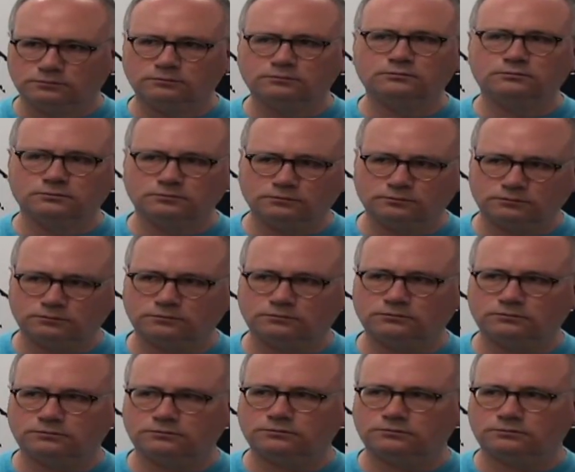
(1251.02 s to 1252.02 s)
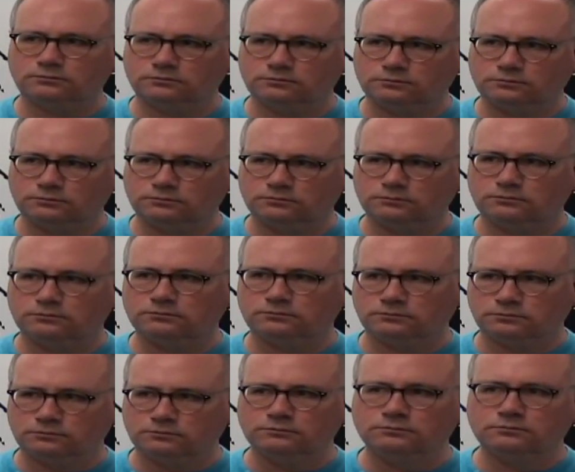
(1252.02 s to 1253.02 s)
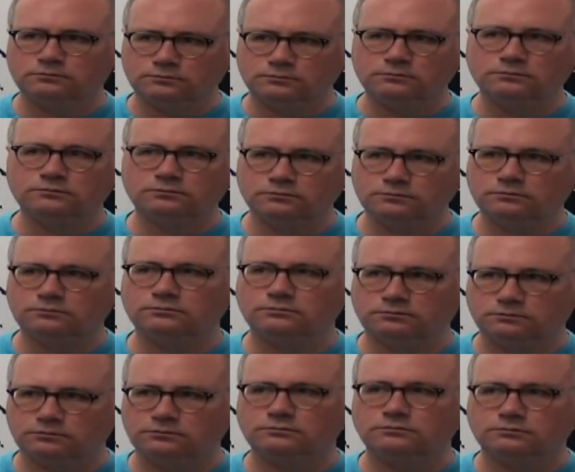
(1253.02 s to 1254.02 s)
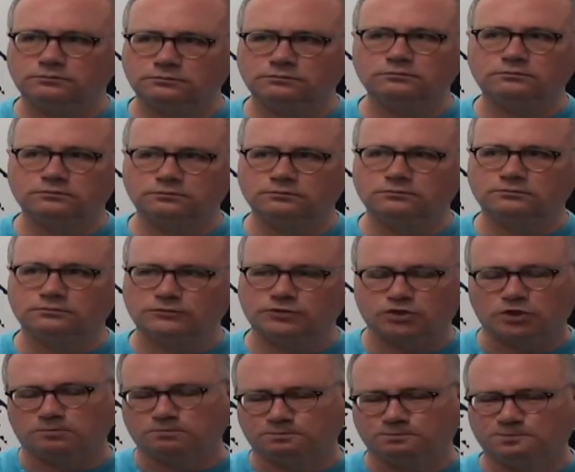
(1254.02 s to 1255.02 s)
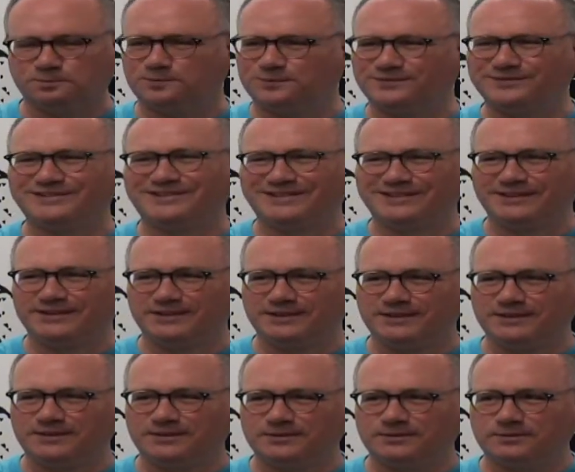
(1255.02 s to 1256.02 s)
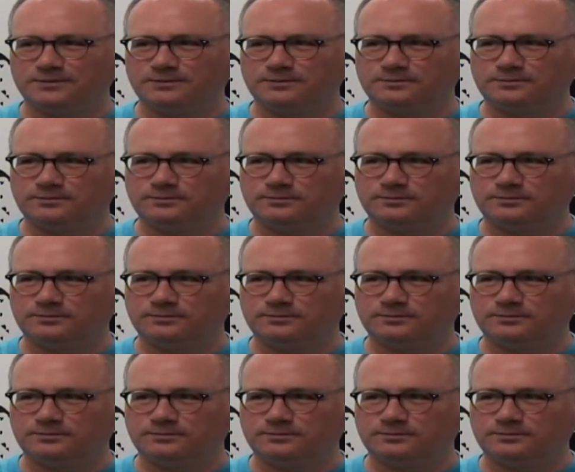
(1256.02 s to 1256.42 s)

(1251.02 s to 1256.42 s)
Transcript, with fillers: this, but let me just tell you, and even if you do know. Sure. I'm under the impression